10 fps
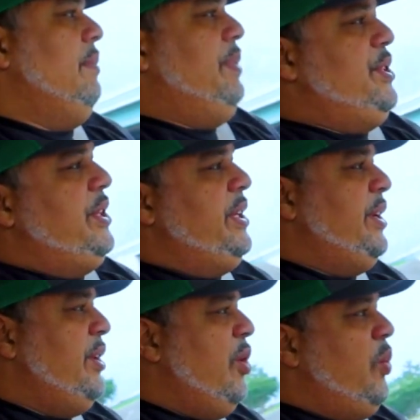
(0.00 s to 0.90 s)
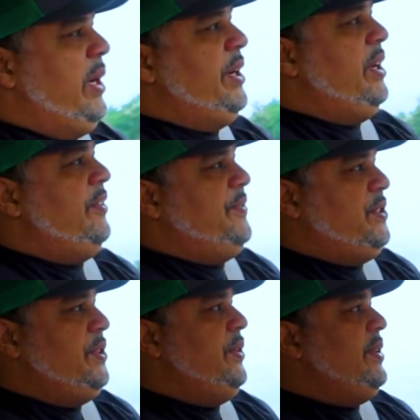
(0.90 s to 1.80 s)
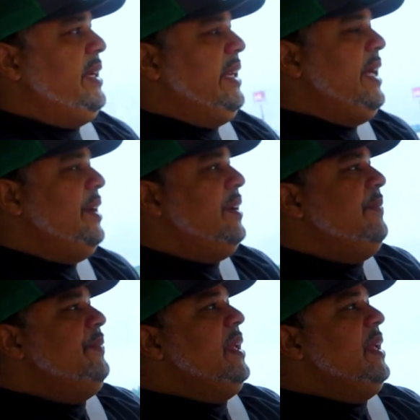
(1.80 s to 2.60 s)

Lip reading: but you're going to know well enough sooner than later